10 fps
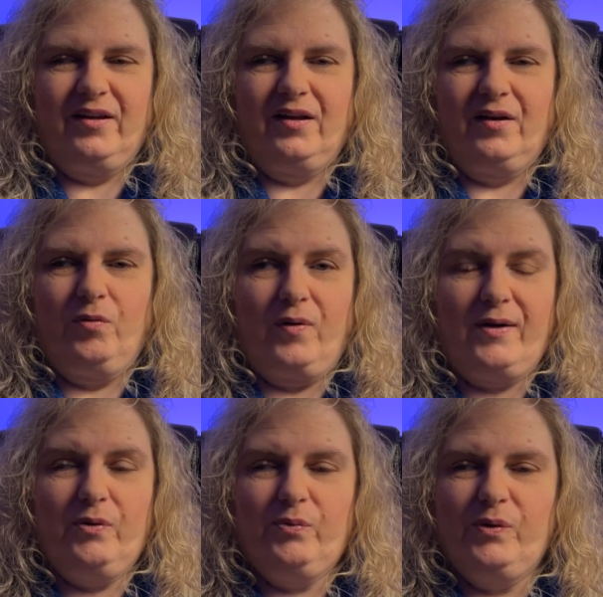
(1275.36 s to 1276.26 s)
Well, why
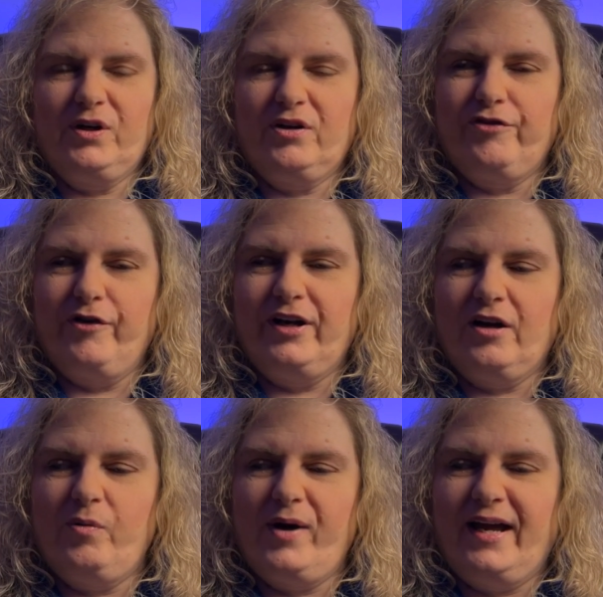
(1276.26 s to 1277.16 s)
would we want to avoid
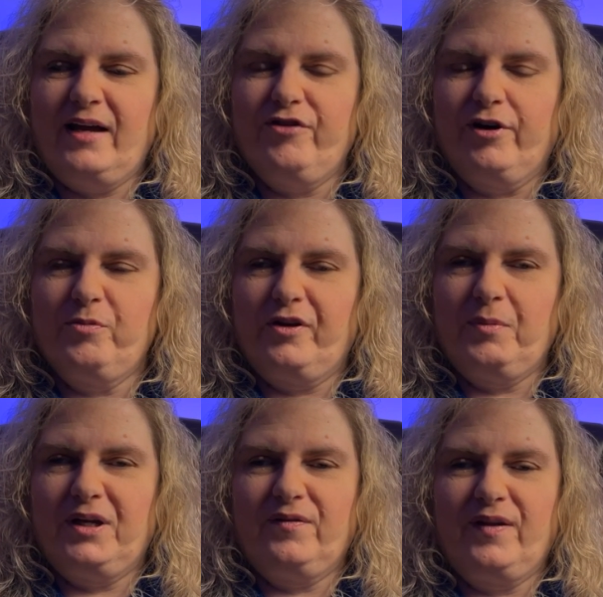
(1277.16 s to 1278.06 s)
ly adverbs? I
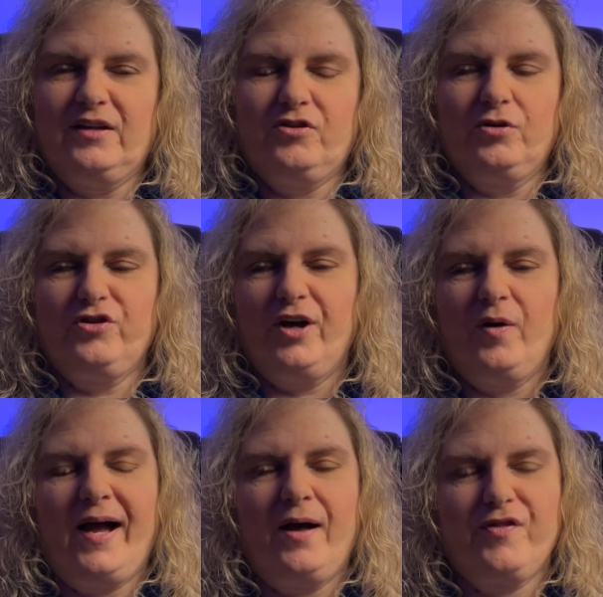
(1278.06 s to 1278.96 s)
mean, they do tell
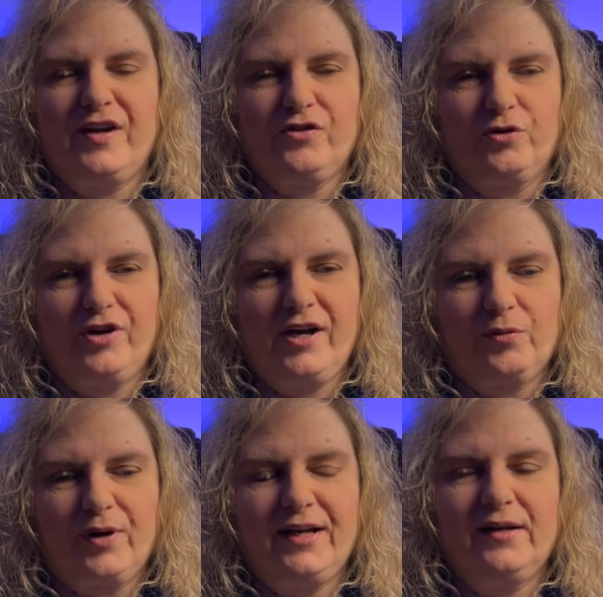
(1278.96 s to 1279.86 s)
how things are done,
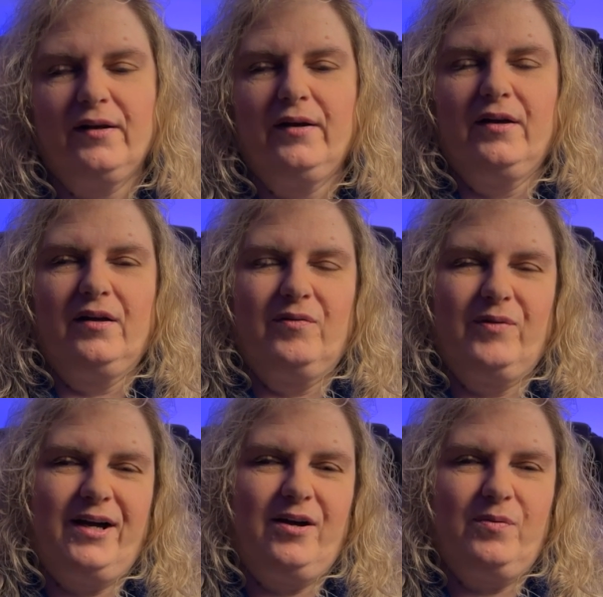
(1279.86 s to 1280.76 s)
right?
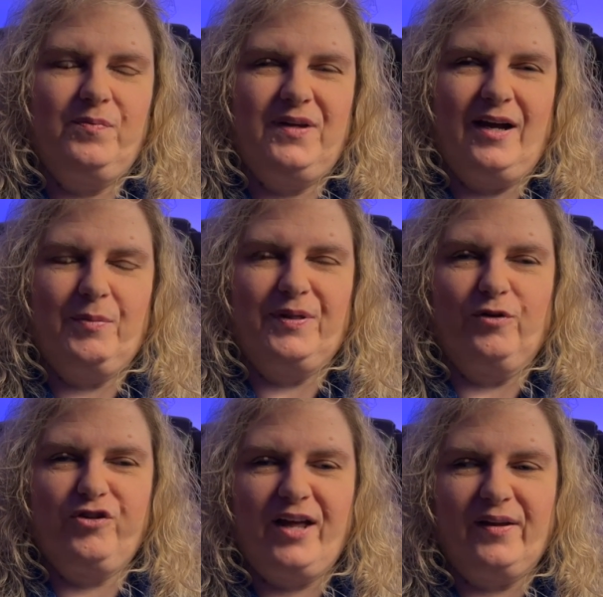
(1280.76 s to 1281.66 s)
Well, yeah, but they're
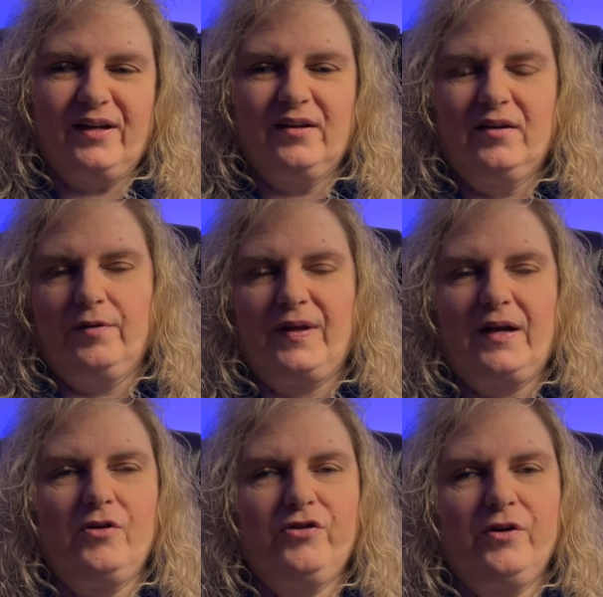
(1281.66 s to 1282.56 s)
telling. They
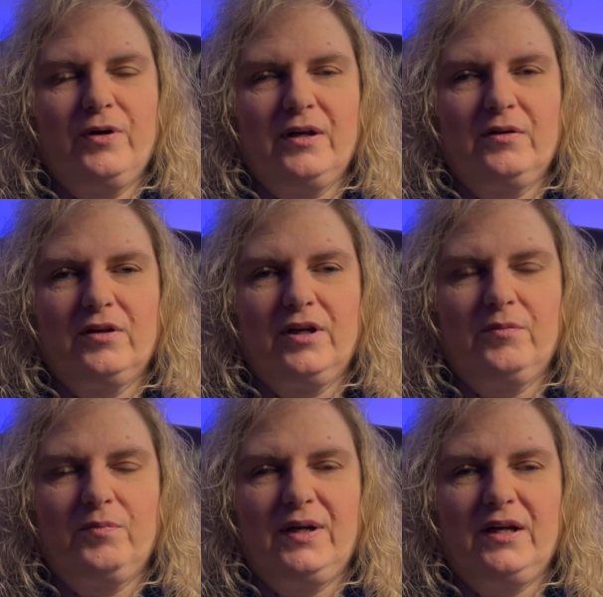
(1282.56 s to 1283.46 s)
also
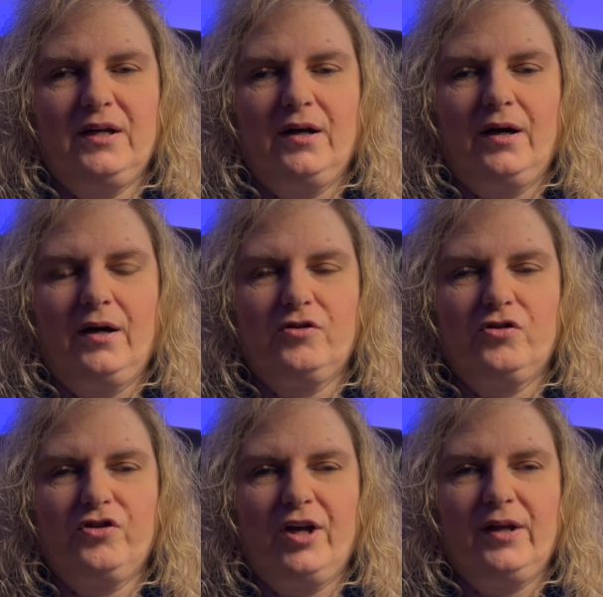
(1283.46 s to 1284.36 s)
can be
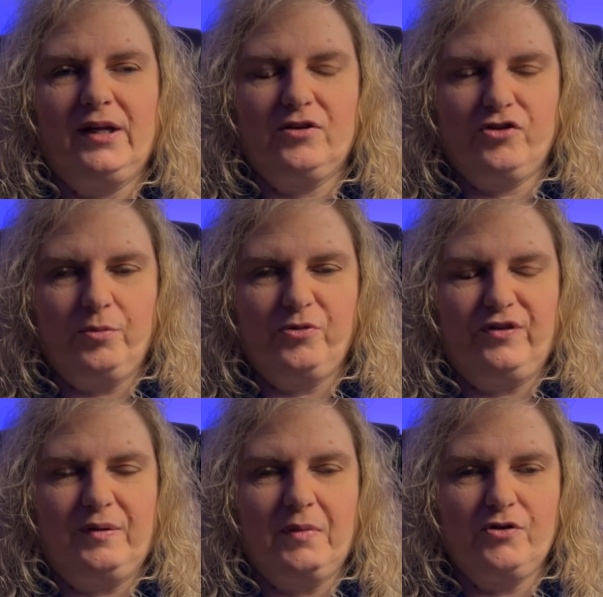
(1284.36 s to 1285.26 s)
telling in terms of
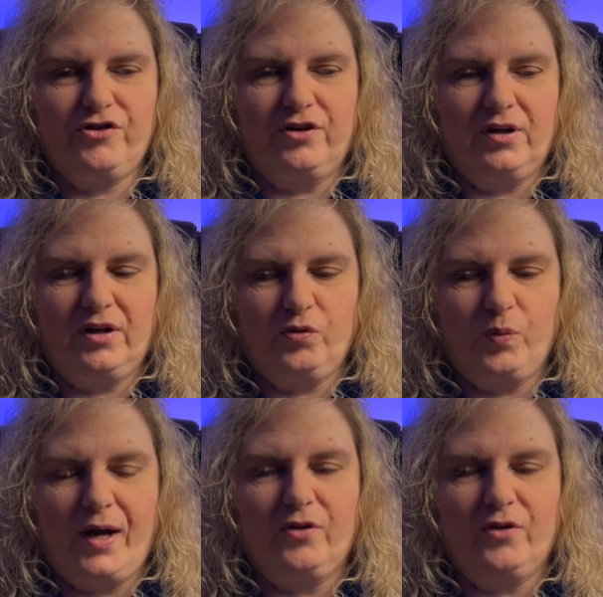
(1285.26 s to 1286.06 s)
emotion as well.